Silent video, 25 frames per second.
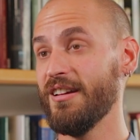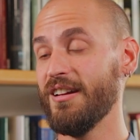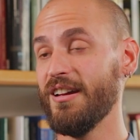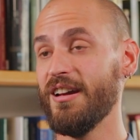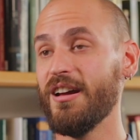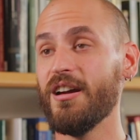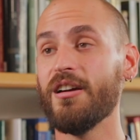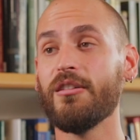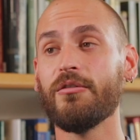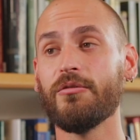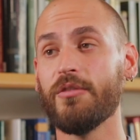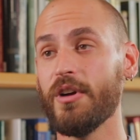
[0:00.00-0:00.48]

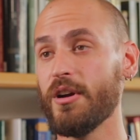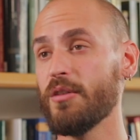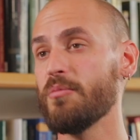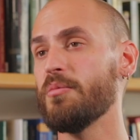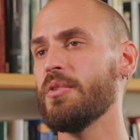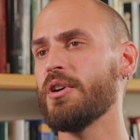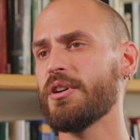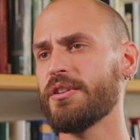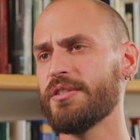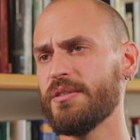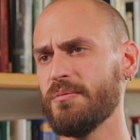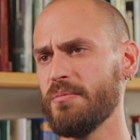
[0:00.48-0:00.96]
rare
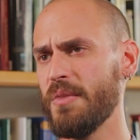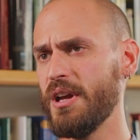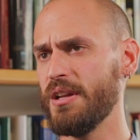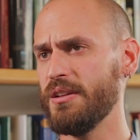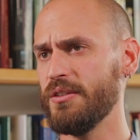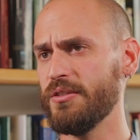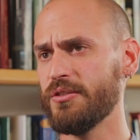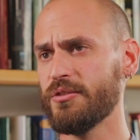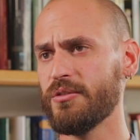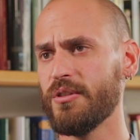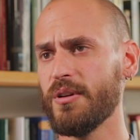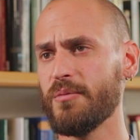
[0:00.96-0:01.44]
books and
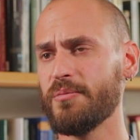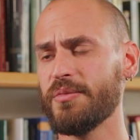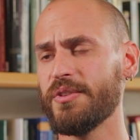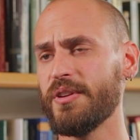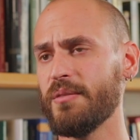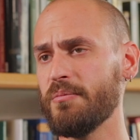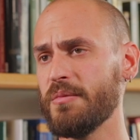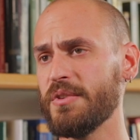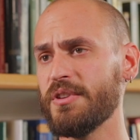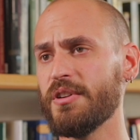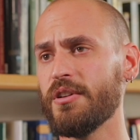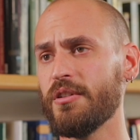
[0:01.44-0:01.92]
manuscripts
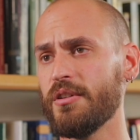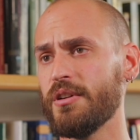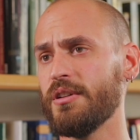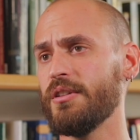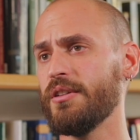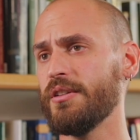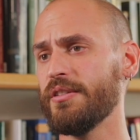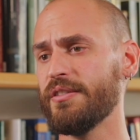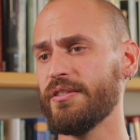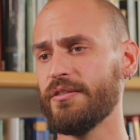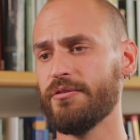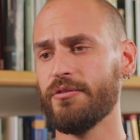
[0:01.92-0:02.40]
and
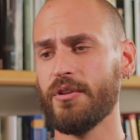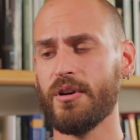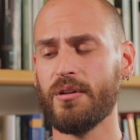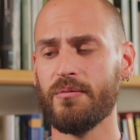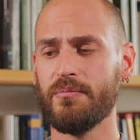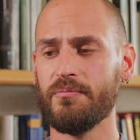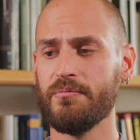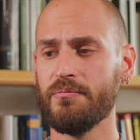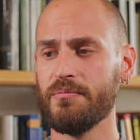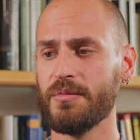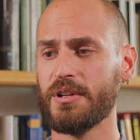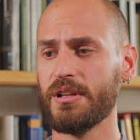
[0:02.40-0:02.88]
materials
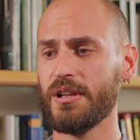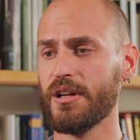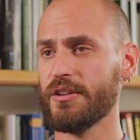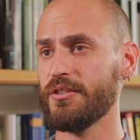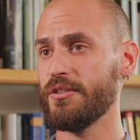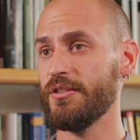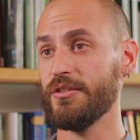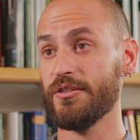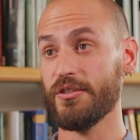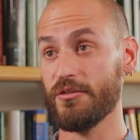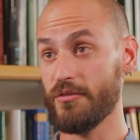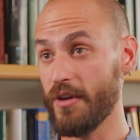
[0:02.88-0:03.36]
from
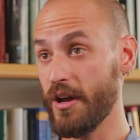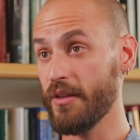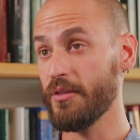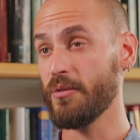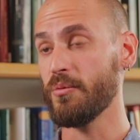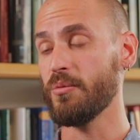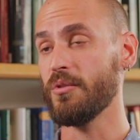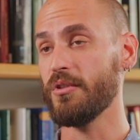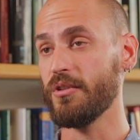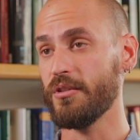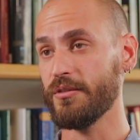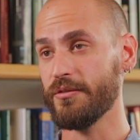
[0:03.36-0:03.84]
collections around
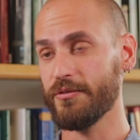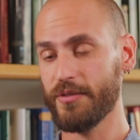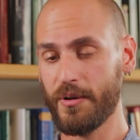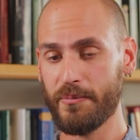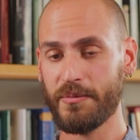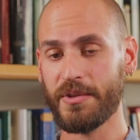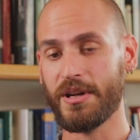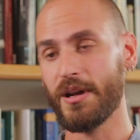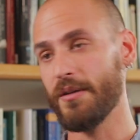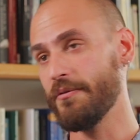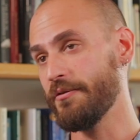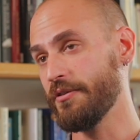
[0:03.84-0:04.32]
the world
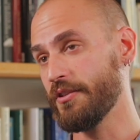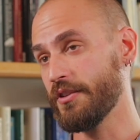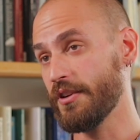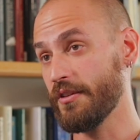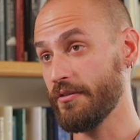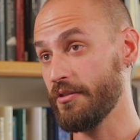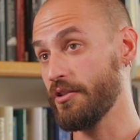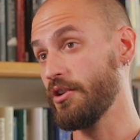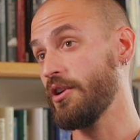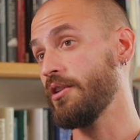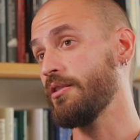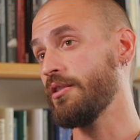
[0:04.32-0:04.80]
from the comfort
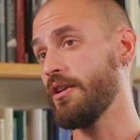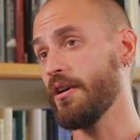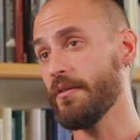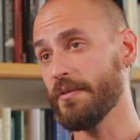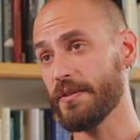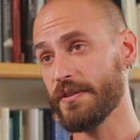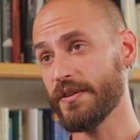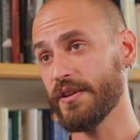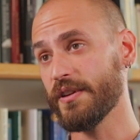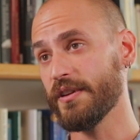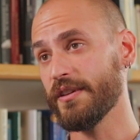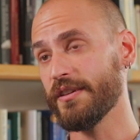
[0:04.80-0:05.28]
of our own
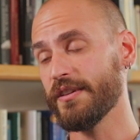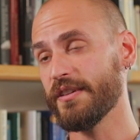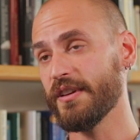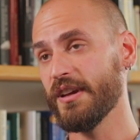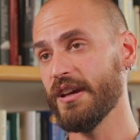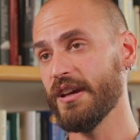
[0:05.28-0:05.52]
offices.